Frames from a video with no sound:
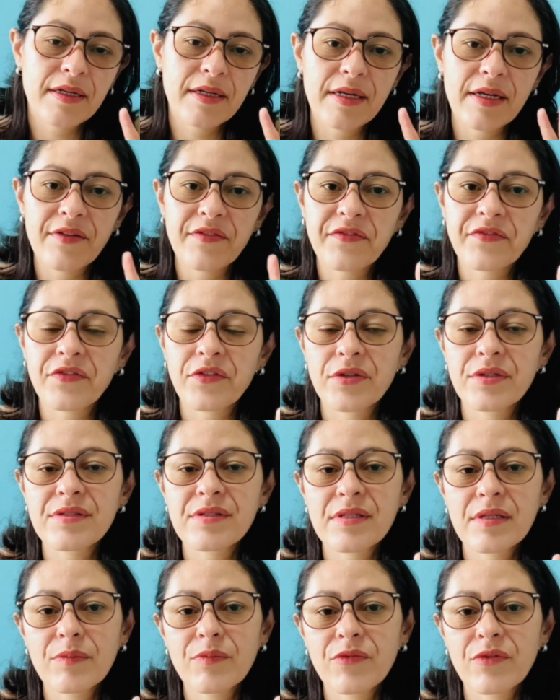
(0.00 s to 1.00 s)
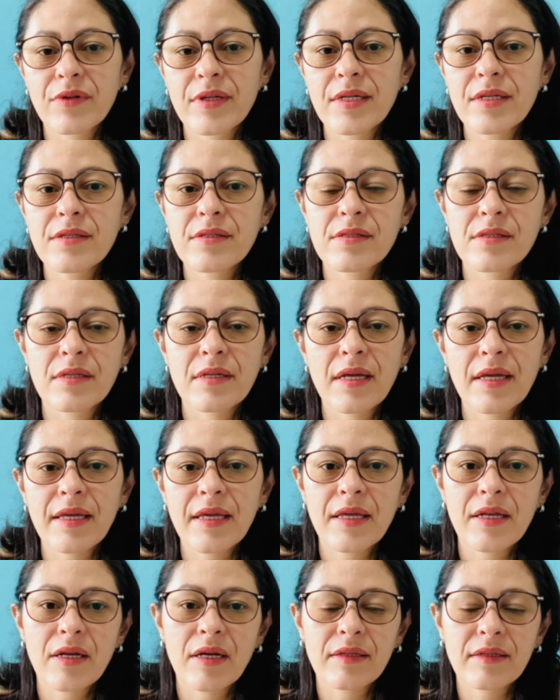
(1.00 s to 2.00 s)
if for some reason I
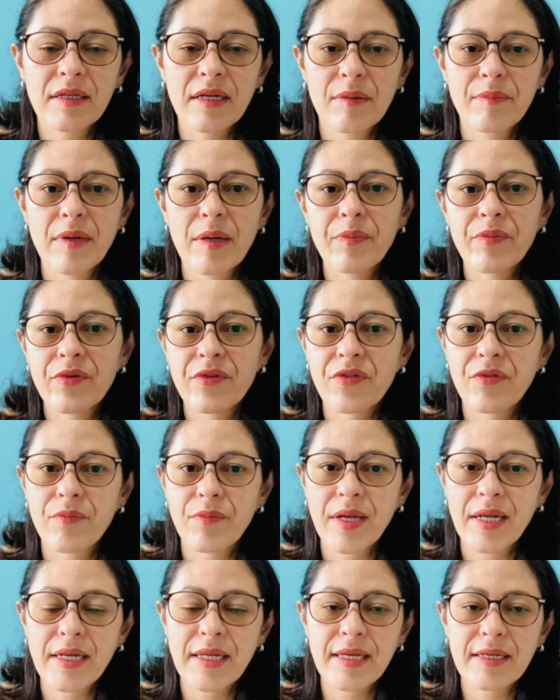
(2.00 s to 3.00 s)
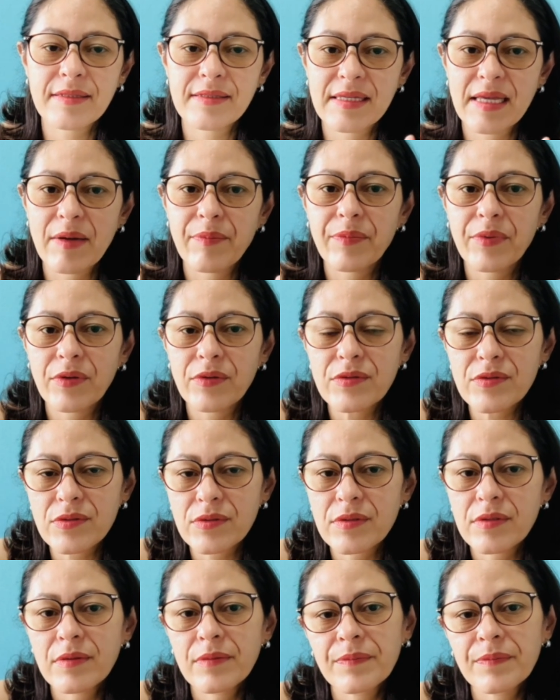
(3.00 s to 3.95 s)
cannot come up with many examples,